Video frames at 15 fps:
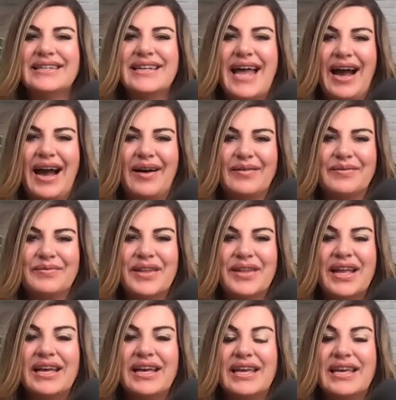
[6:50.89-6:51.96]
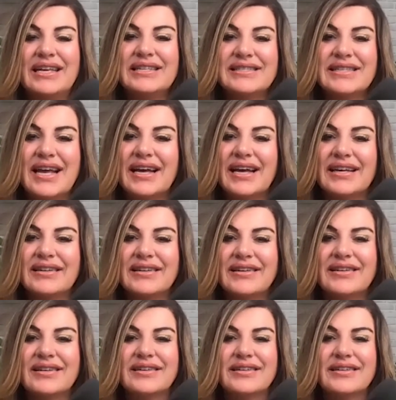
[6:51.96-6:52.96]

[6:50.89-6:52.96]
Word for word: Now, he said,